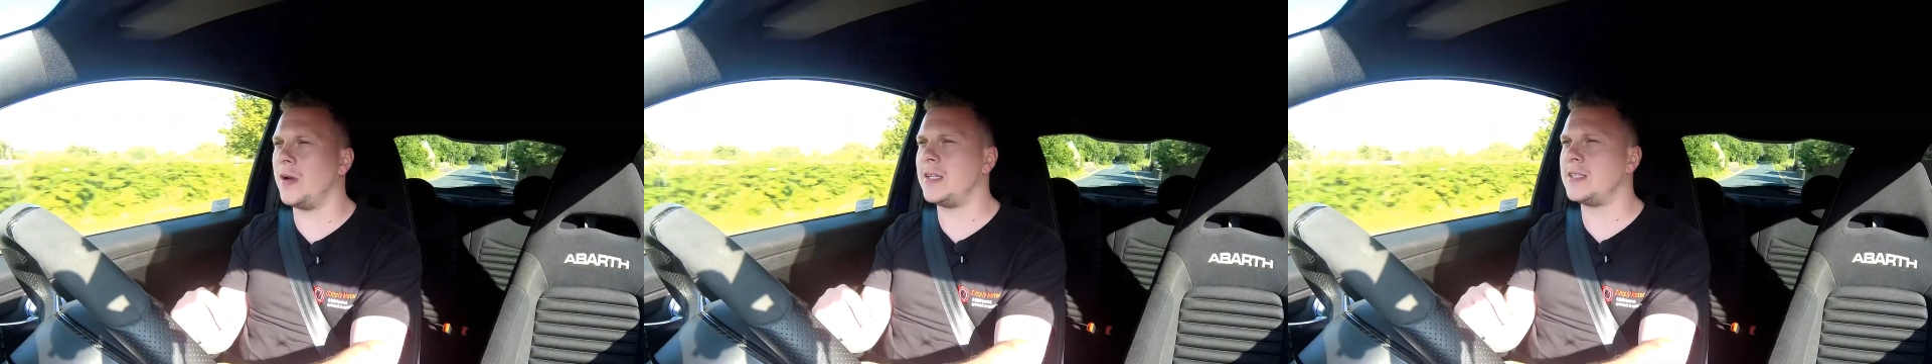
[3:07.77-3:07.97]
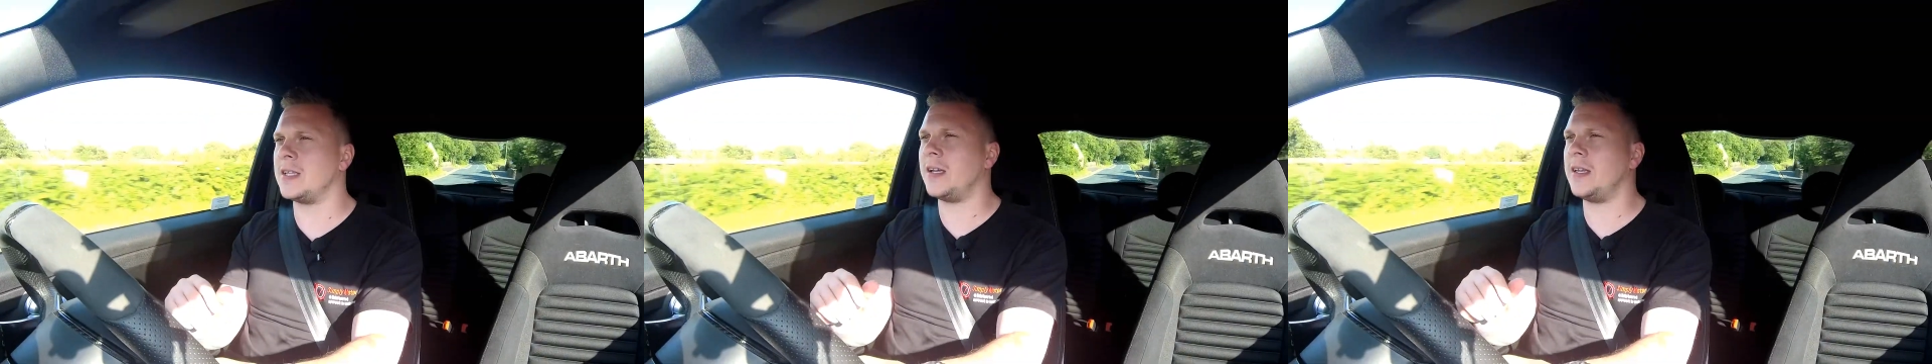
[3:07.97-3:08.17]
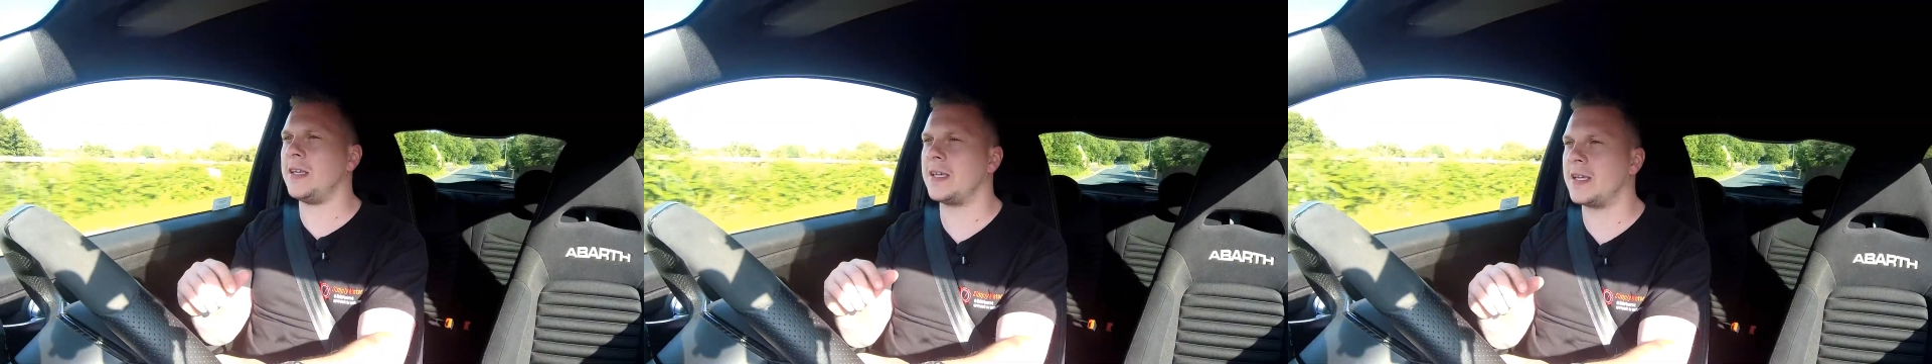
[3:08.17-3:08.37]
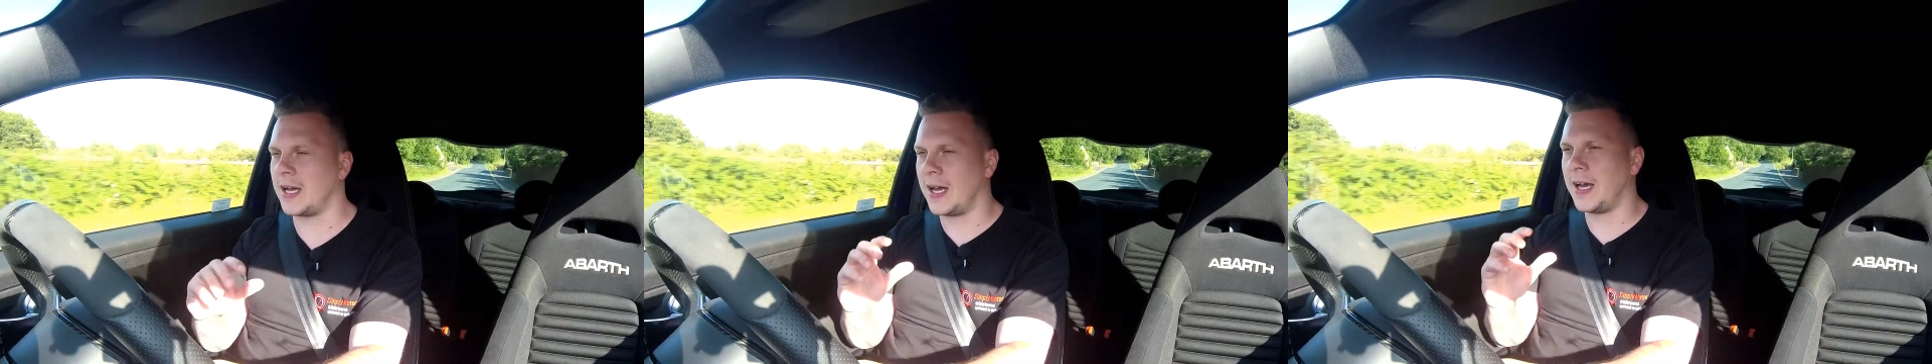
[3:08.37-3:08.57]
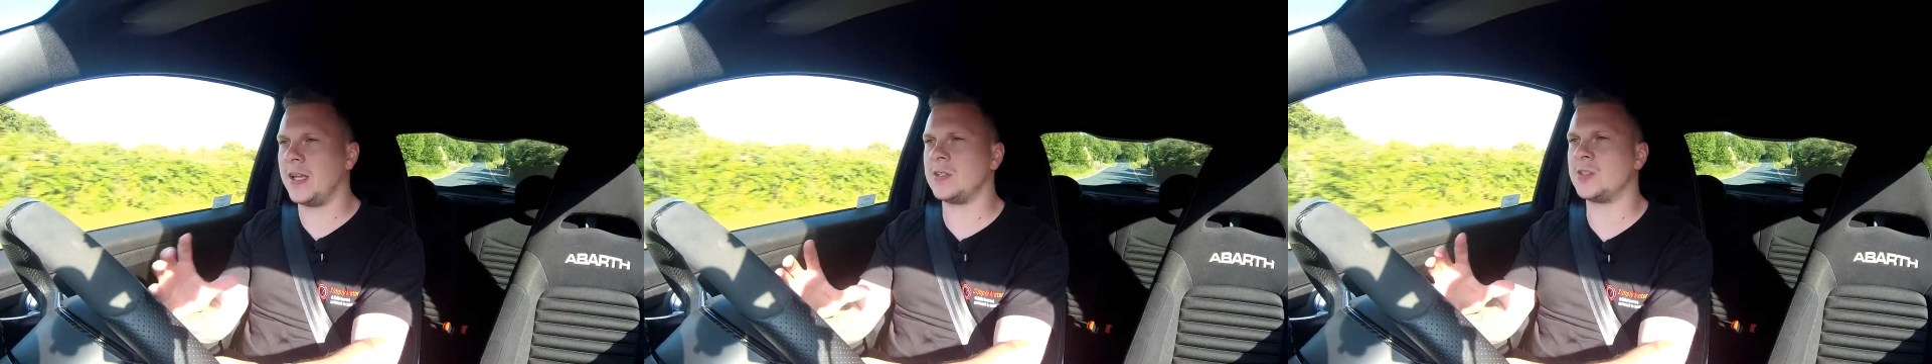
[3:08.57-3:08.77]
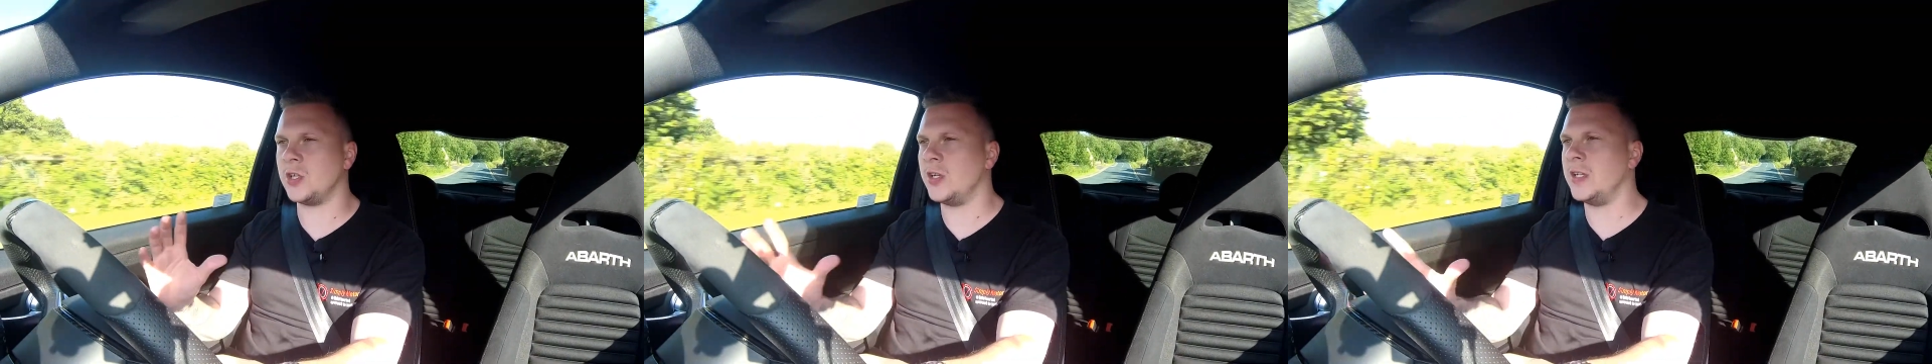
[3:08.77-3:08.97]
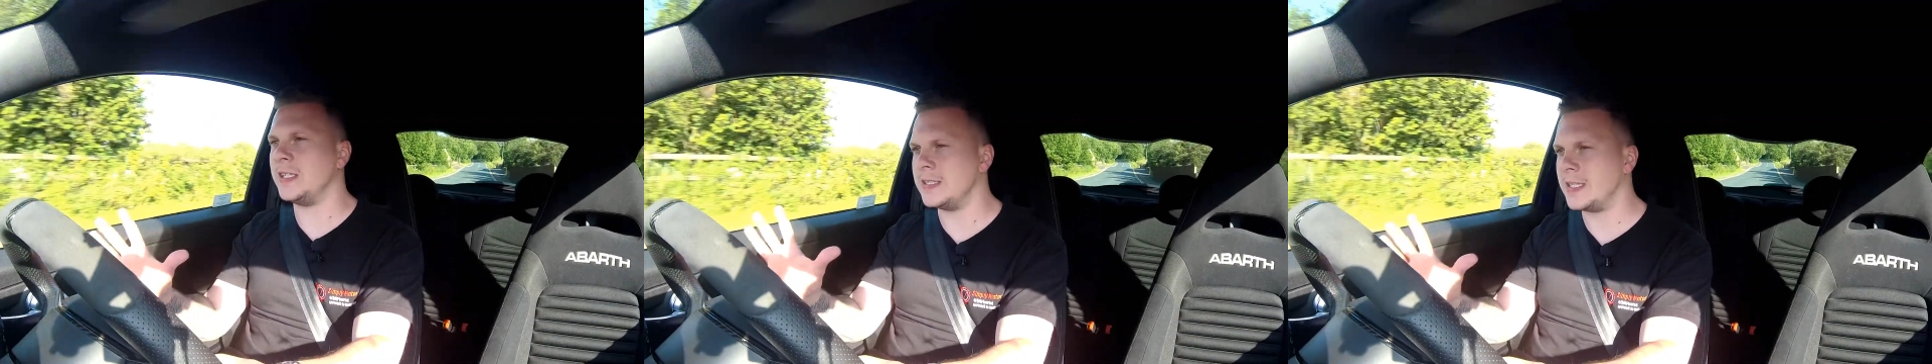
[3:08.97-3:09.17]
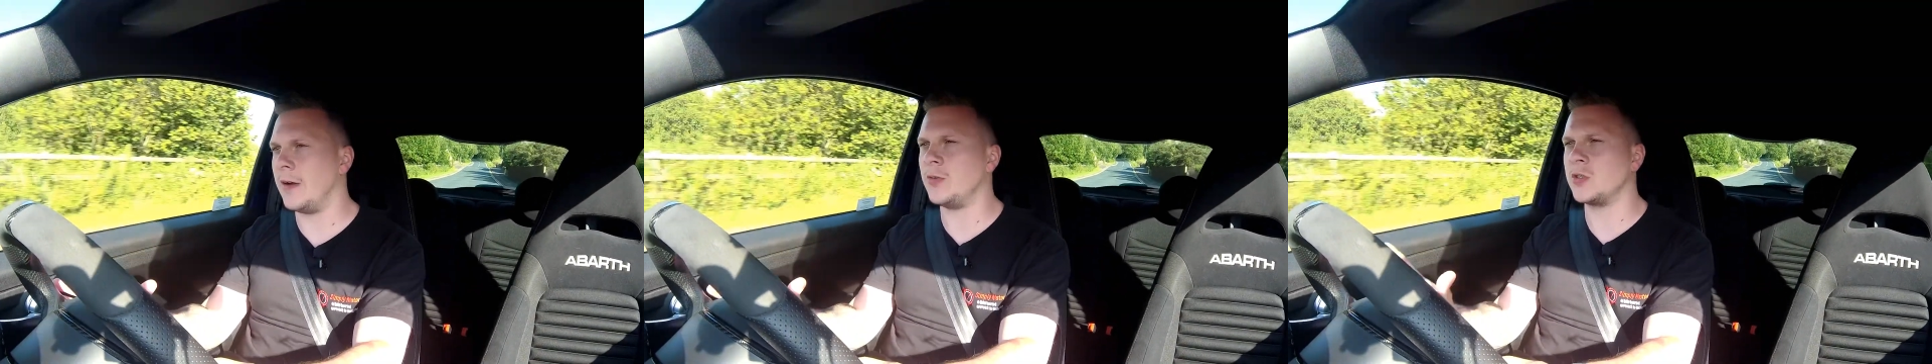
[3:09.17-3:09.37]
is that you can't turn
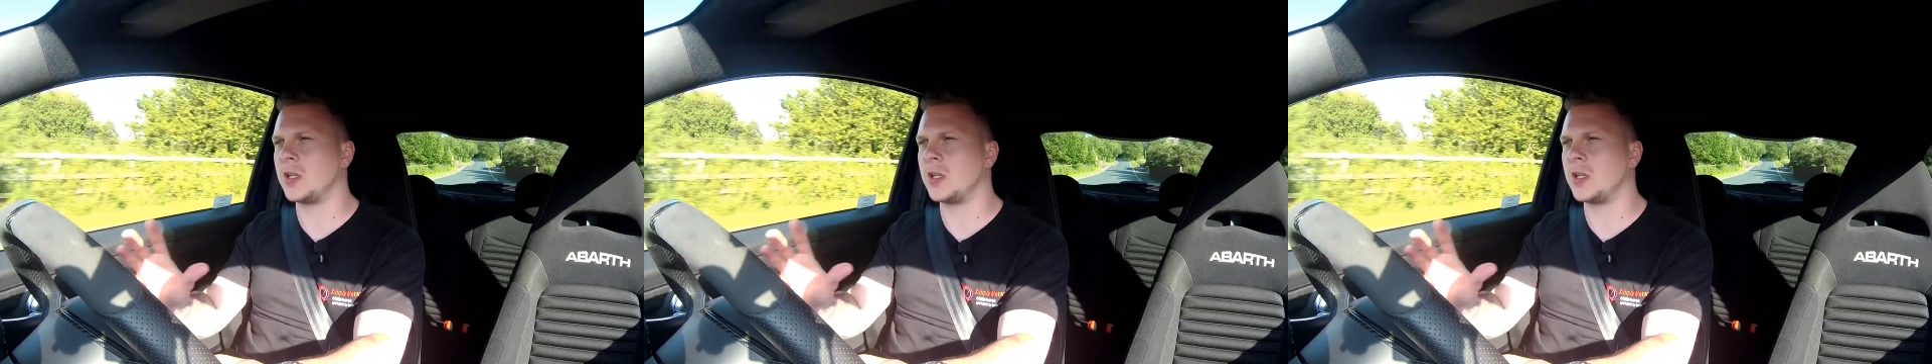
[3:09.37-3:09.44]
it down.